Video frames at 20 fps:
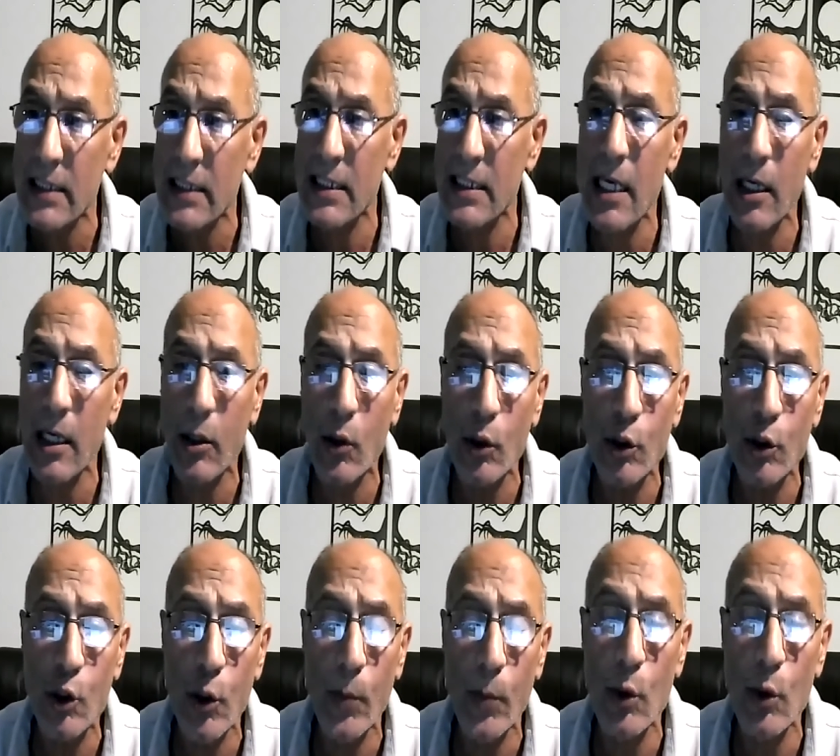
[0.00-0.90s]
their
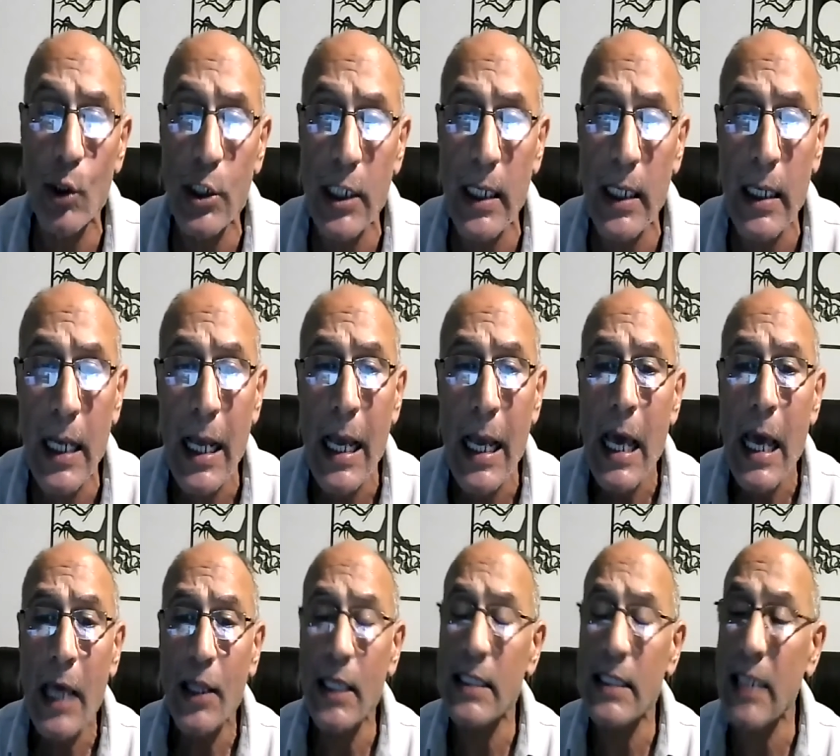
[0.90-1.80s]
contribution.
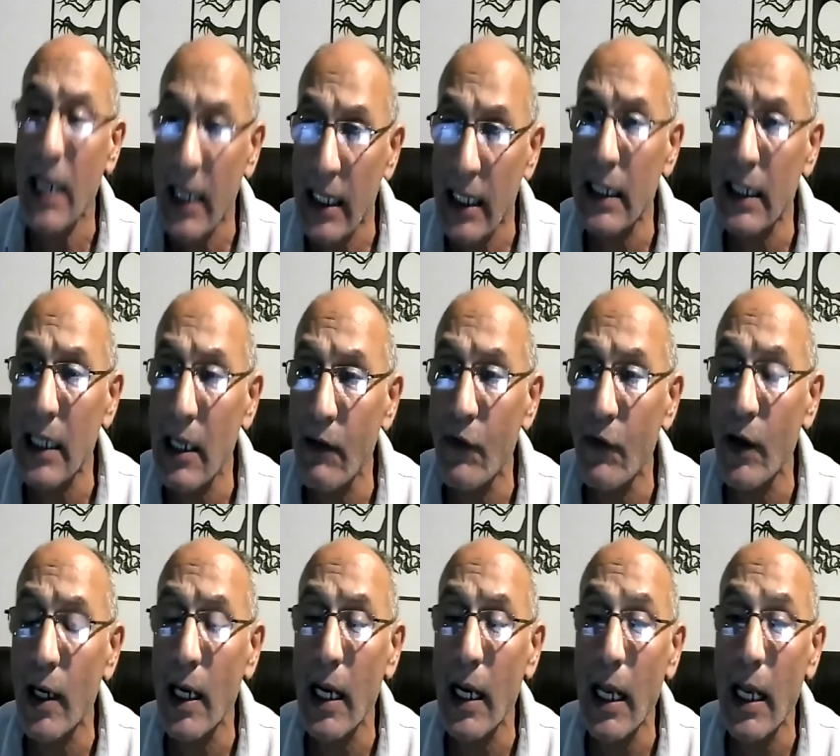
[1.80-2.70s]
The second
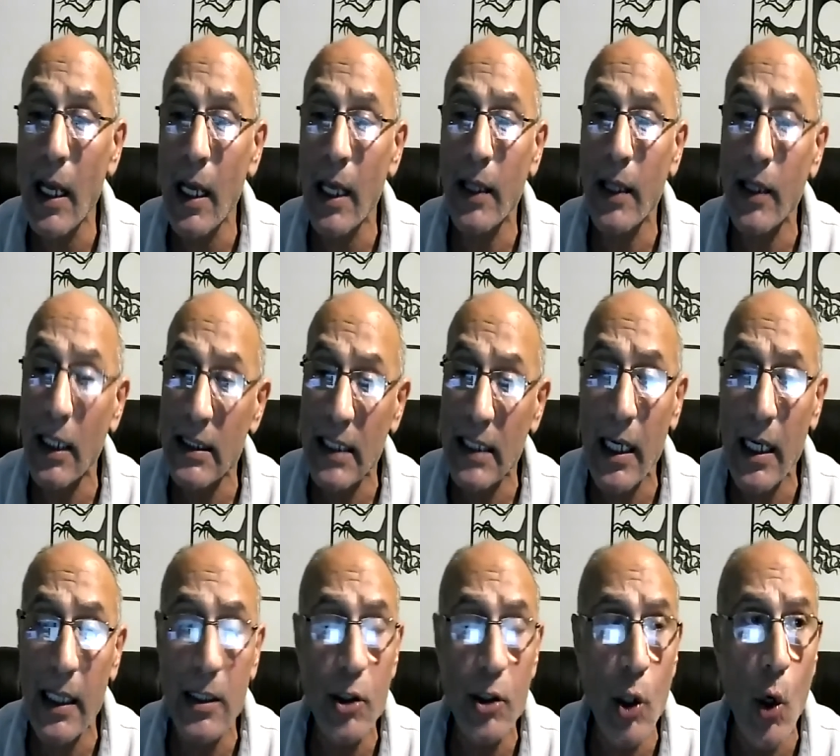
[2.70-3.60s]
level, uh, the
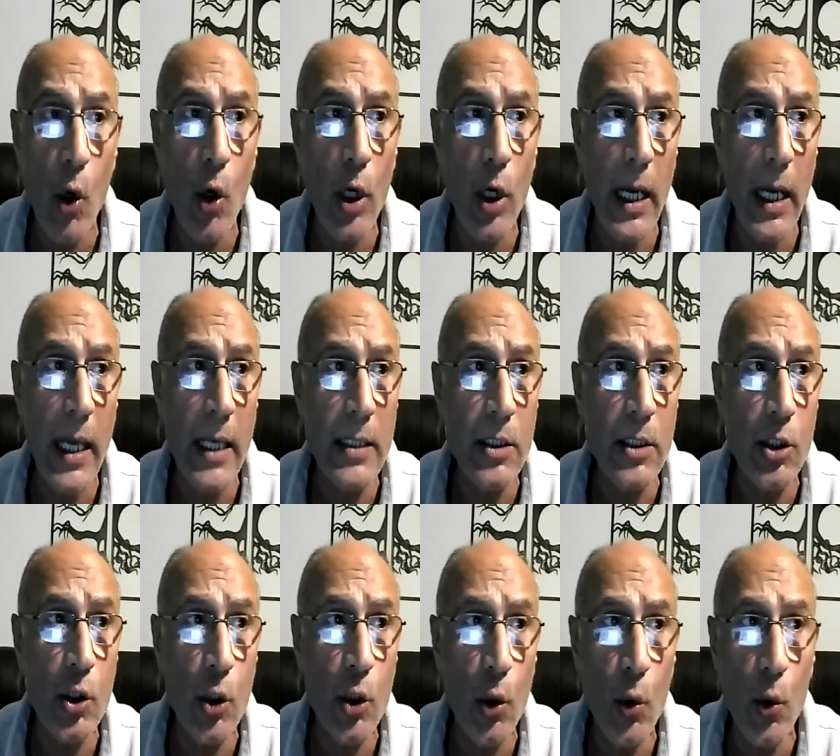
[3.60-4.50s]
second goal is
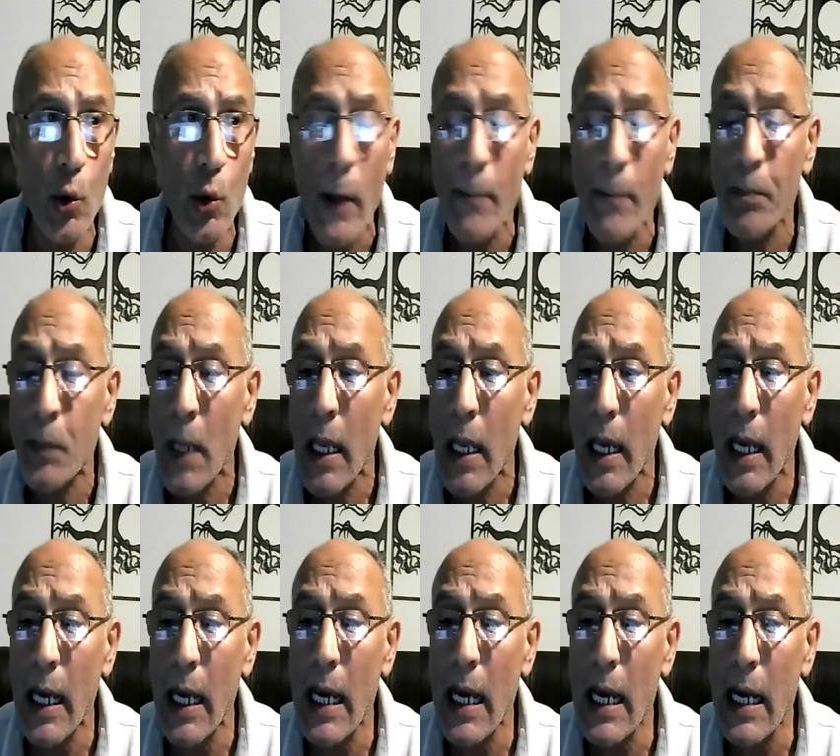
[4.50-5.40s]
to uh,
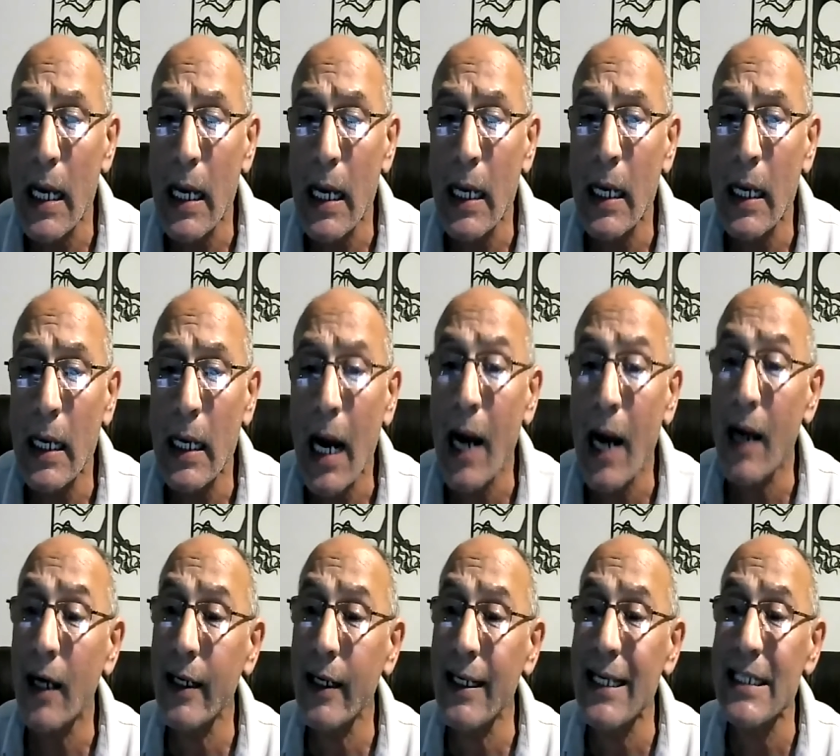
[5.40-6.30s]
uh,
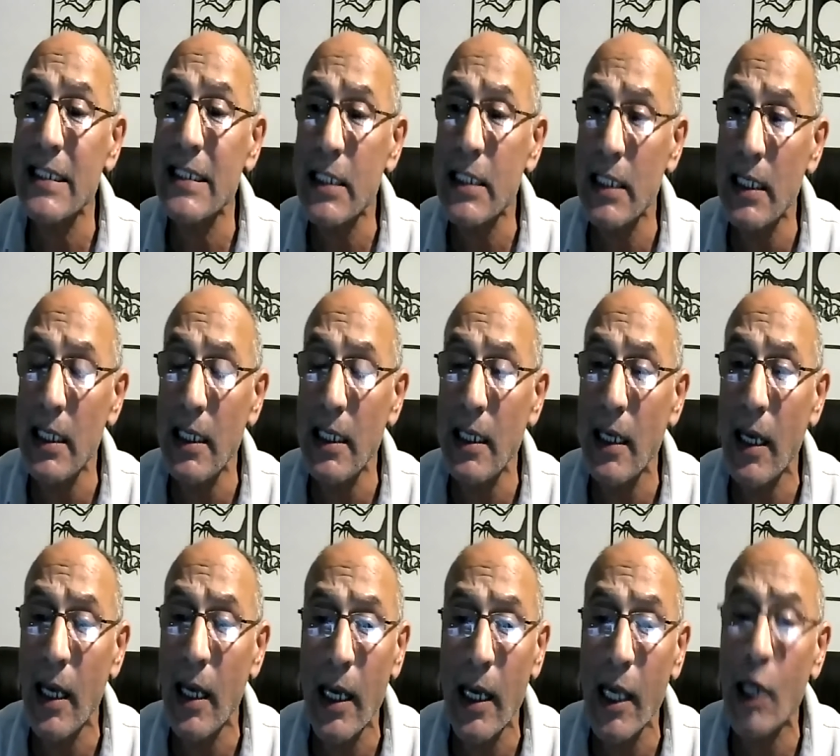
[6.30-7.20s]
harness the
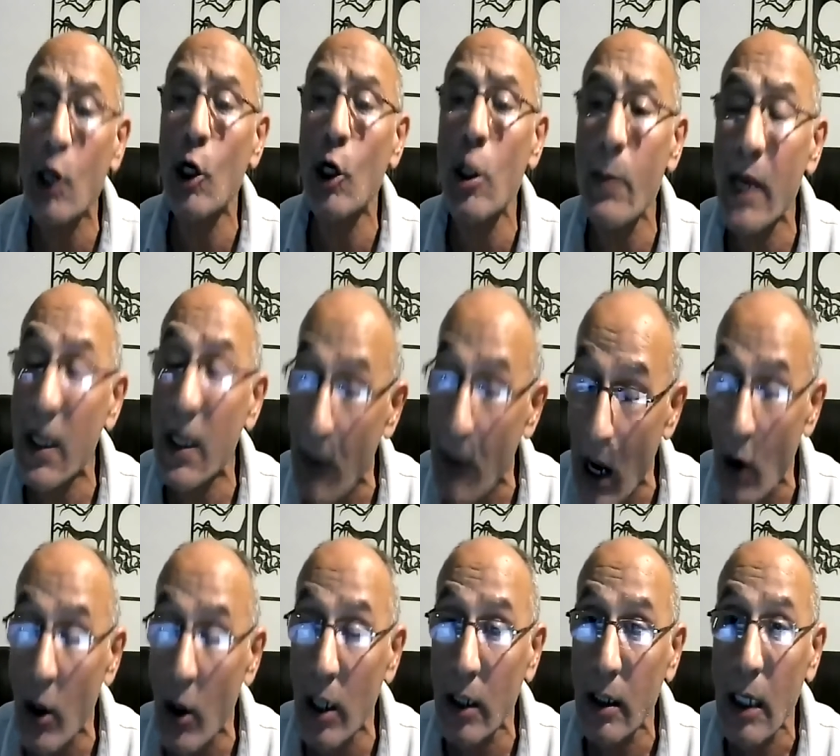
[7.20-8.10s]
uh, economic
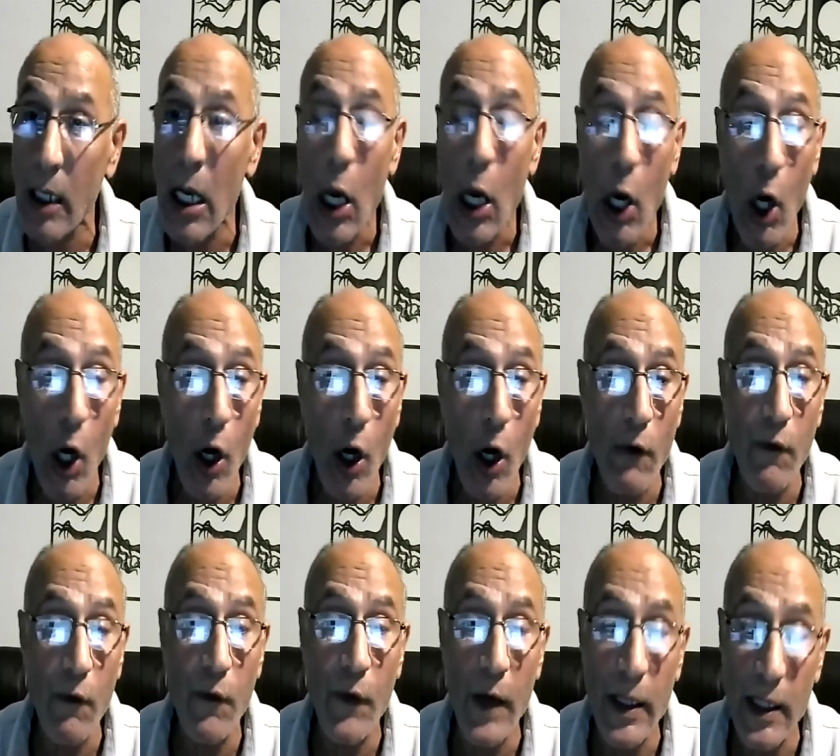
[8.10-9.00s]
power
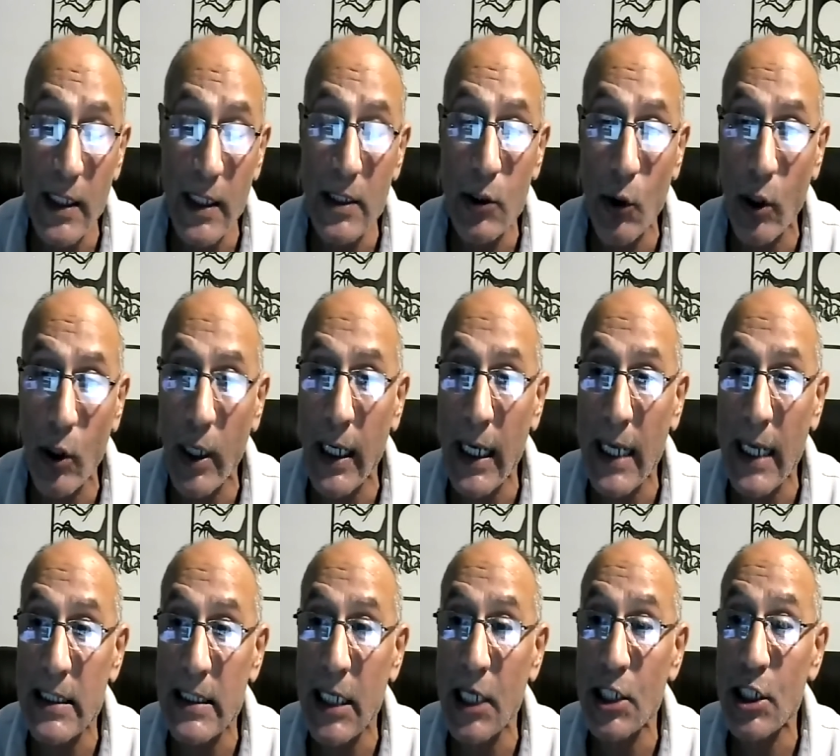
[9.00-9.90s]
of these
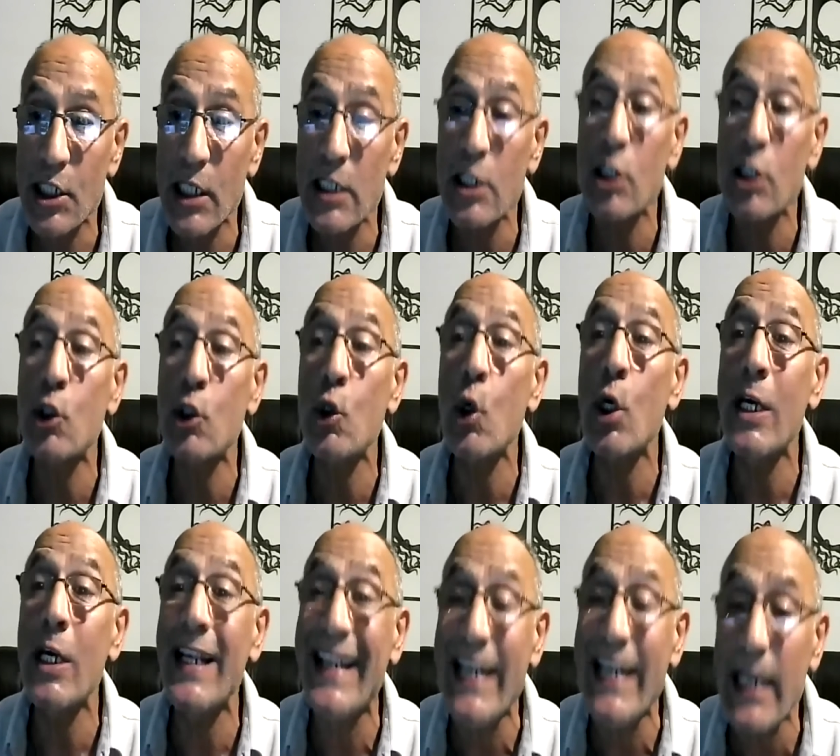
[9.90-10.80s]
organizations to
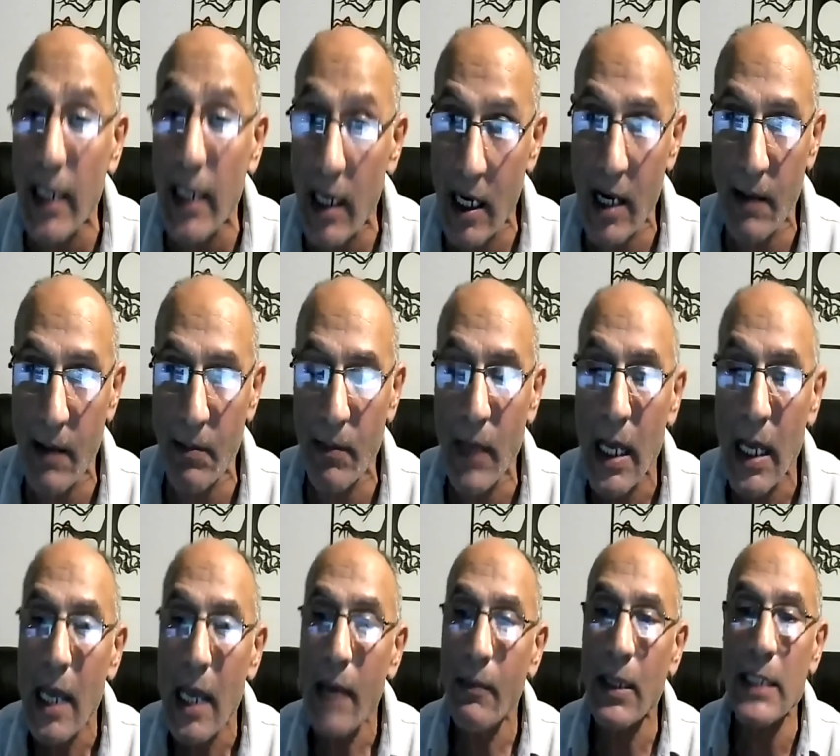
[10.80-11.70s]
green them
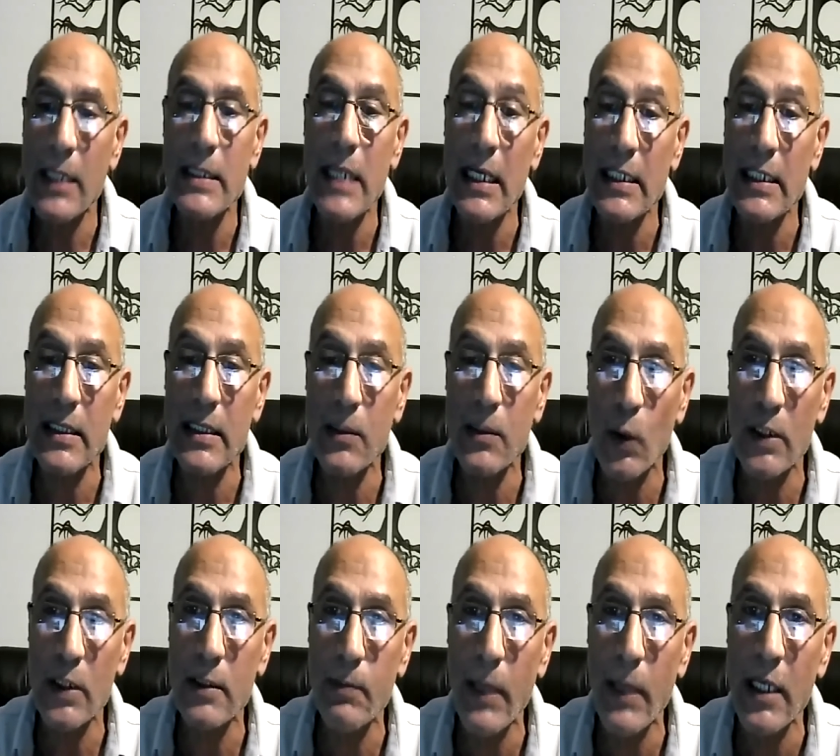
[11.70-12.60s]
because as
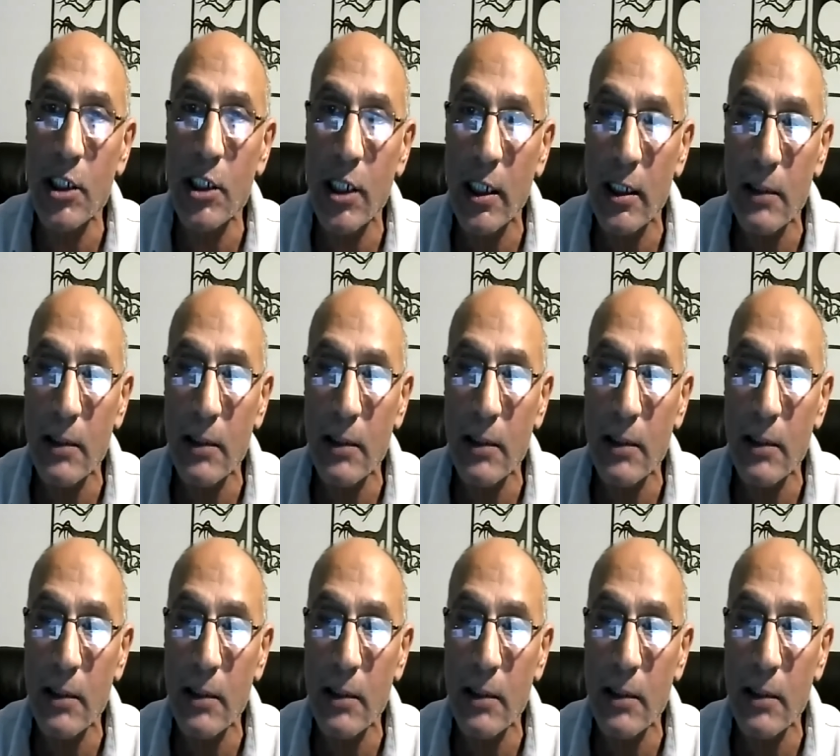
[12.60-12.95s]
was mentioned